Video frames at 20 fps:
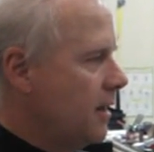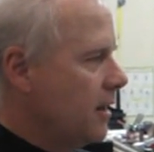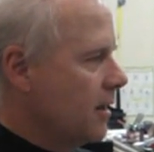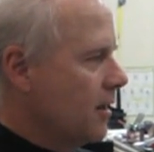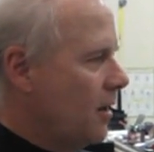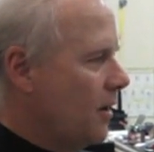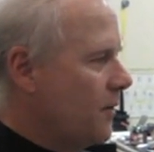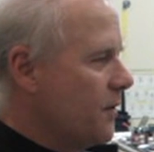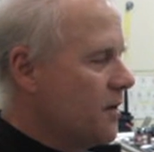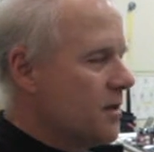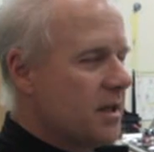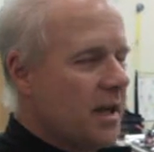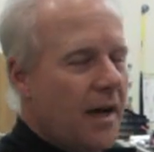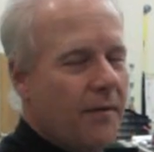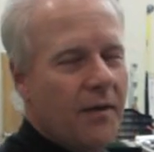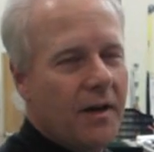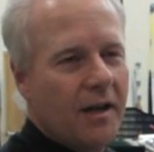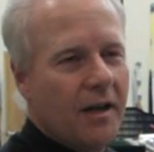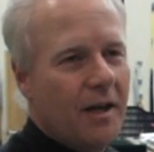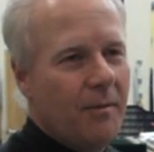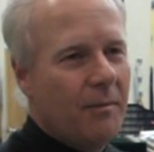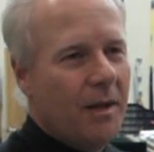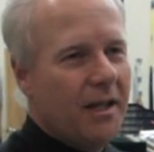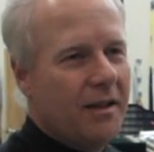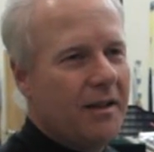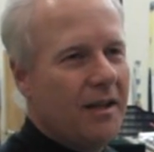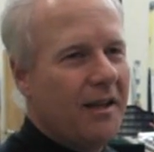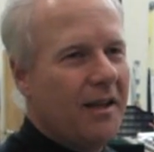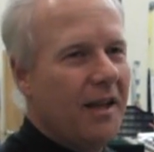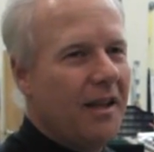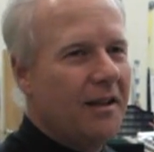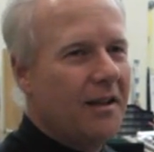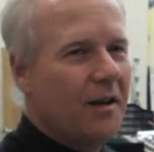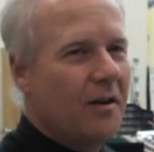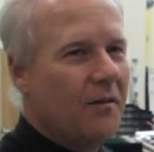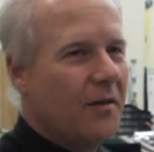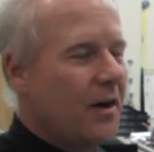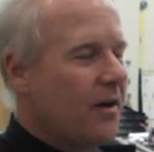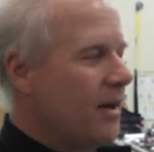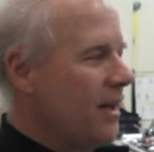Golfers often come in thinking
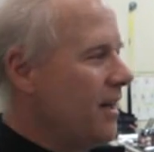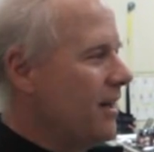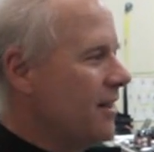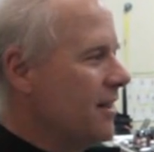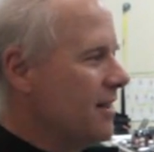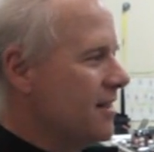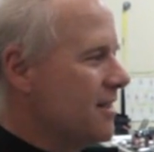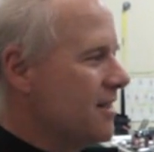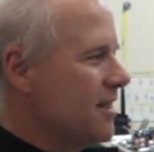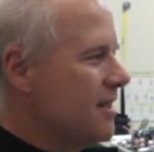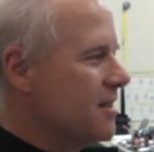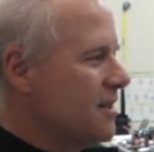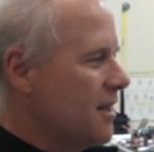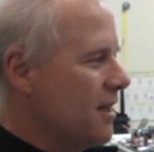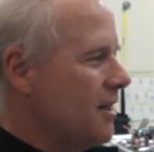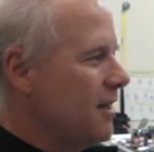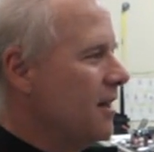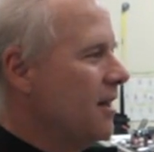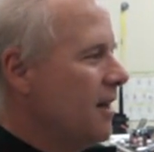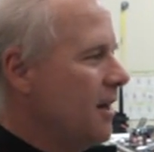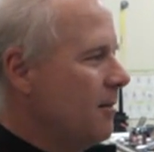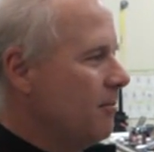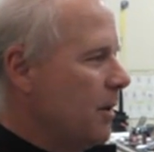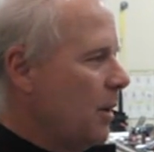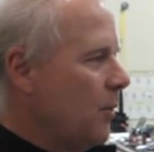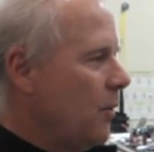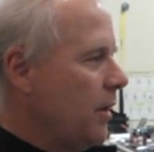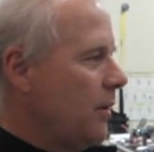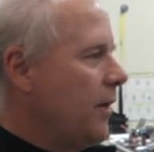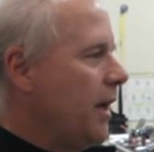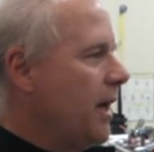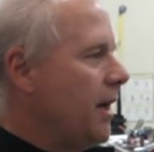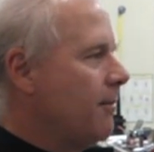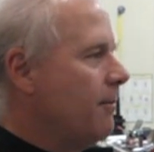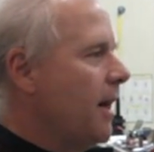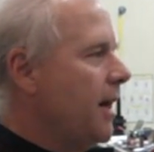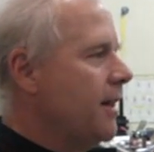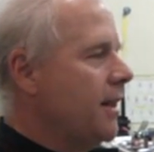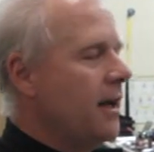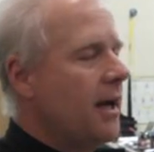they're very inconsistent, but when we get
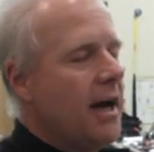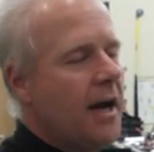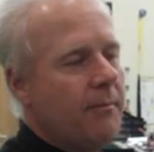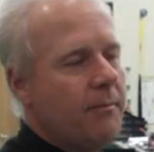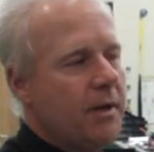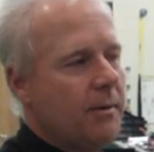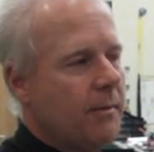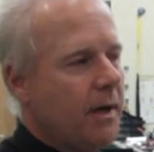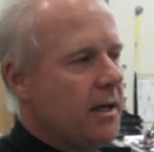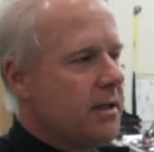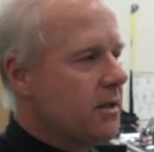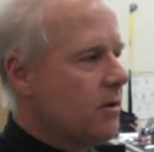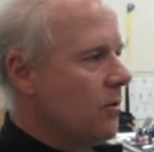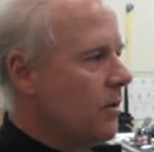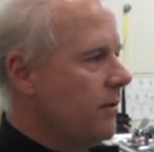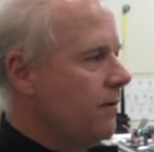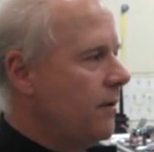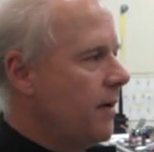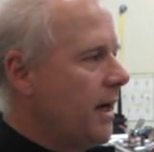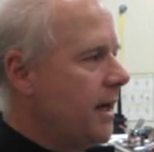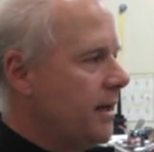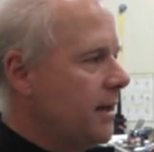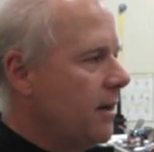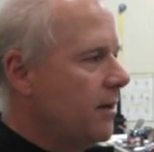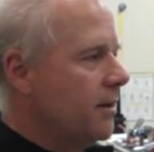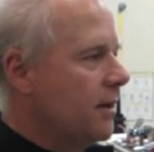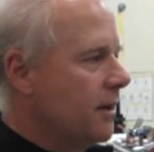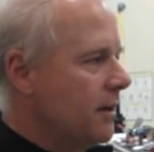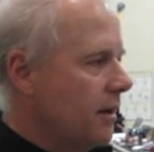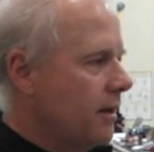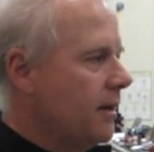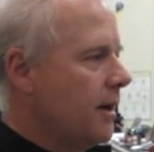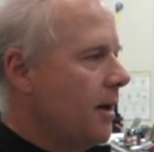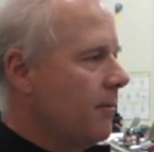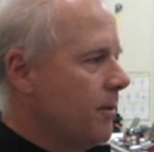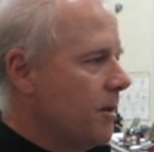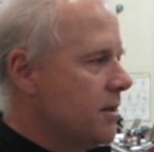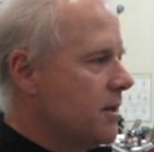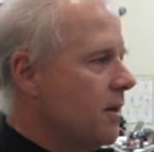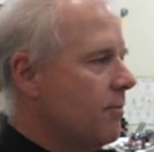them on the optimizer, we find out that their
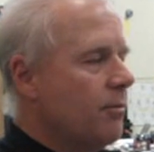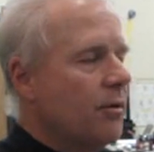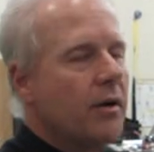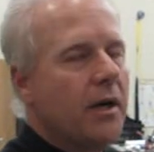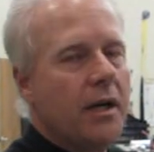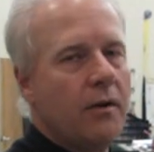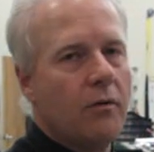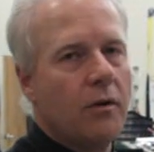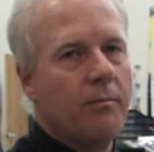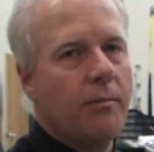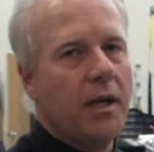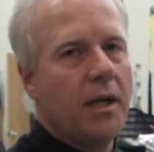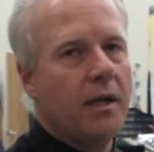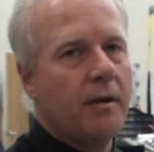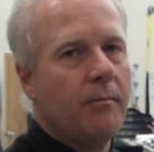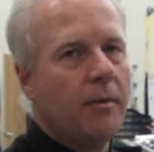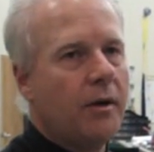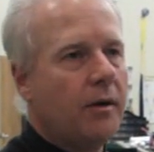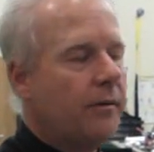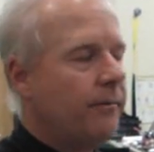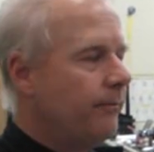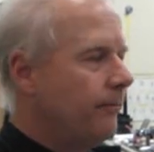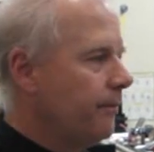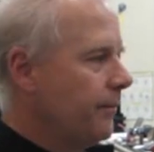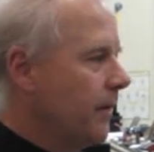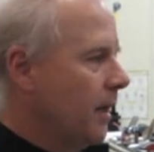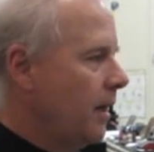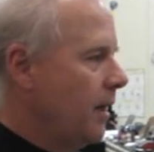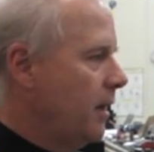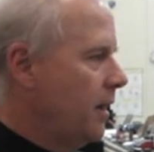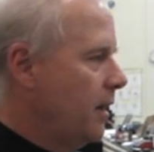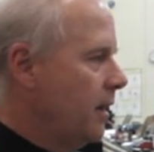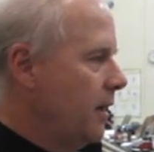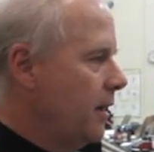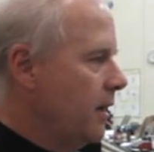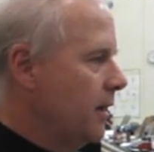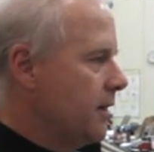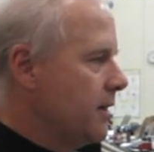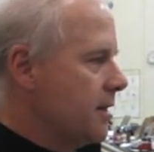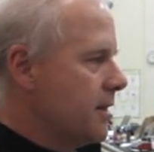numbers are pretty repeatable.
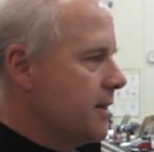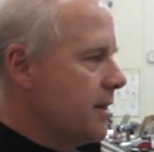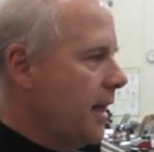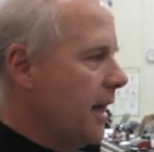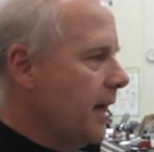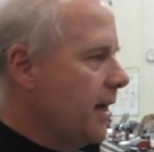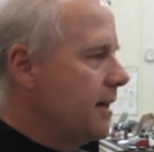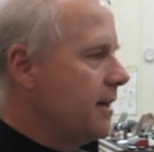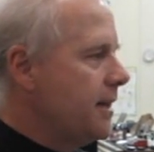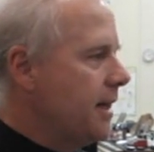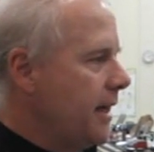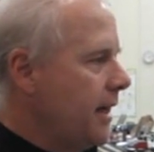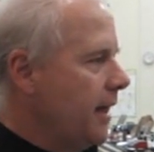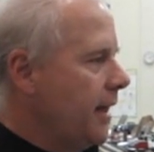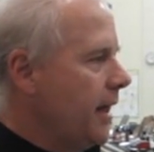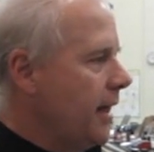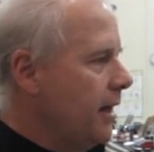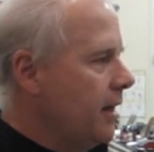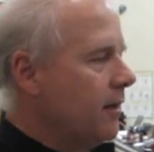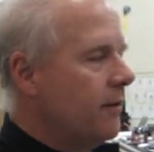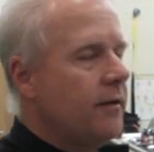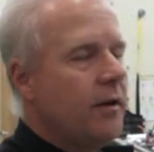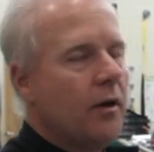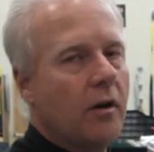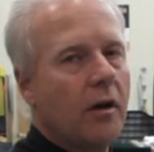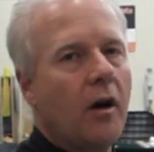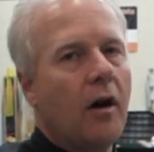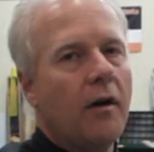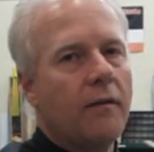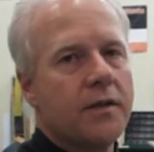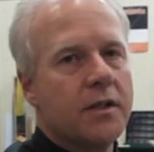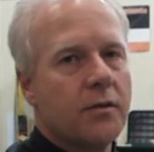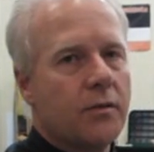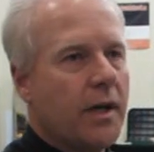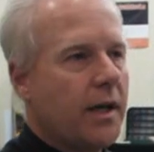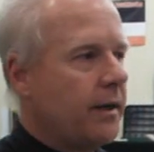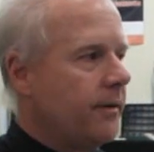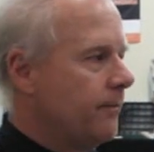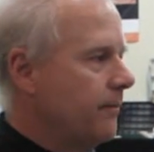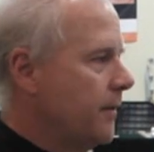This is like a DNA of your golf
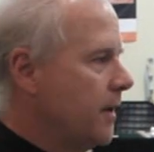swing.